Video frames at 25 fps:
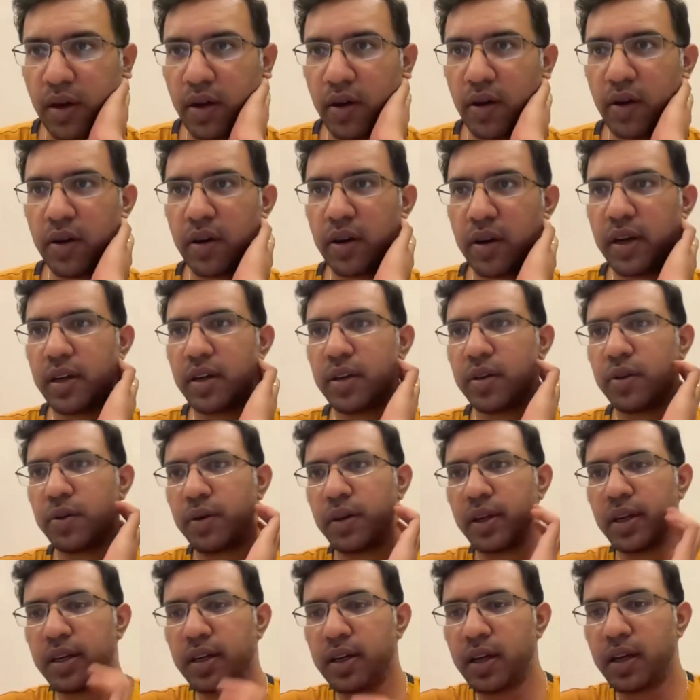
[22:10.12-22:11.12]
All right, you
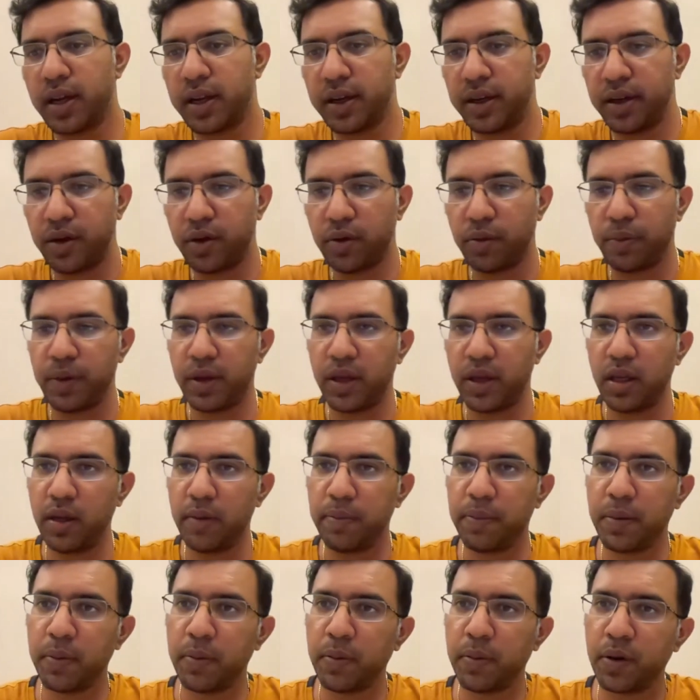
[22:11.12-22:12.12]
declined to
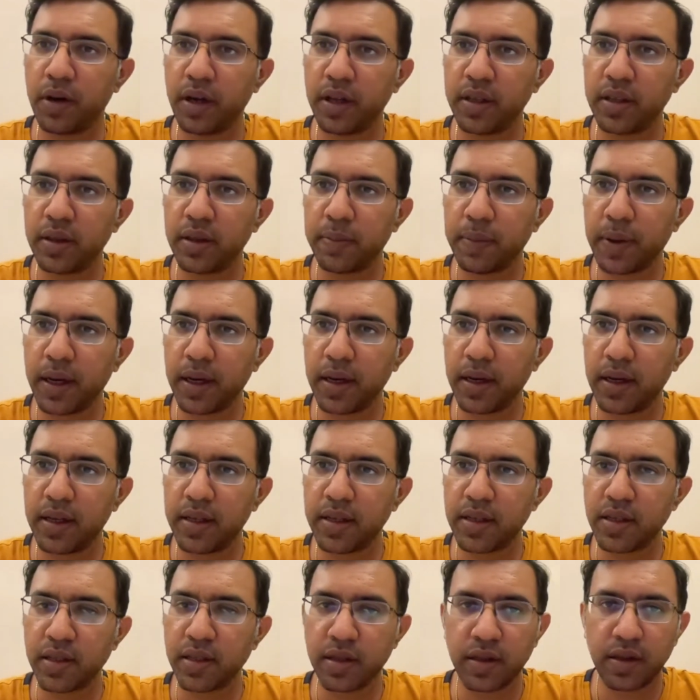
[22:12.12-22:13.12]
be promoted as a
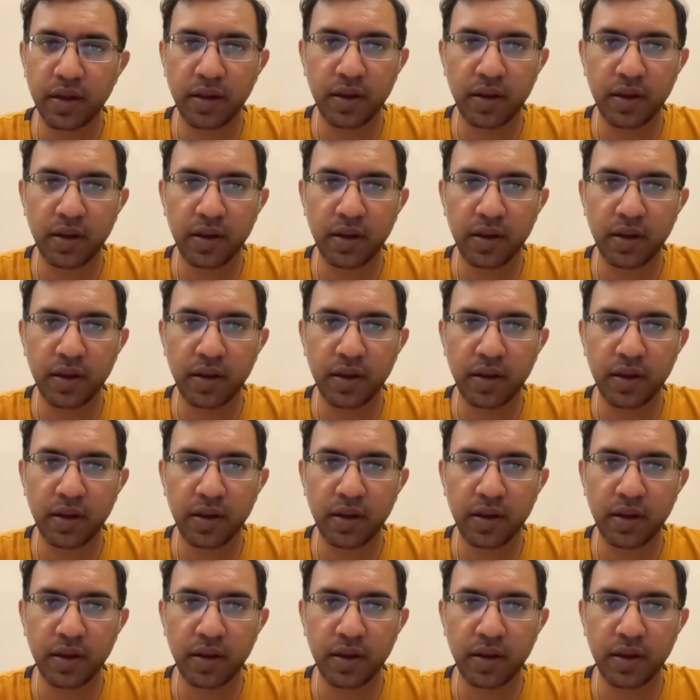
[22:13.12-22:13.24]
panelist.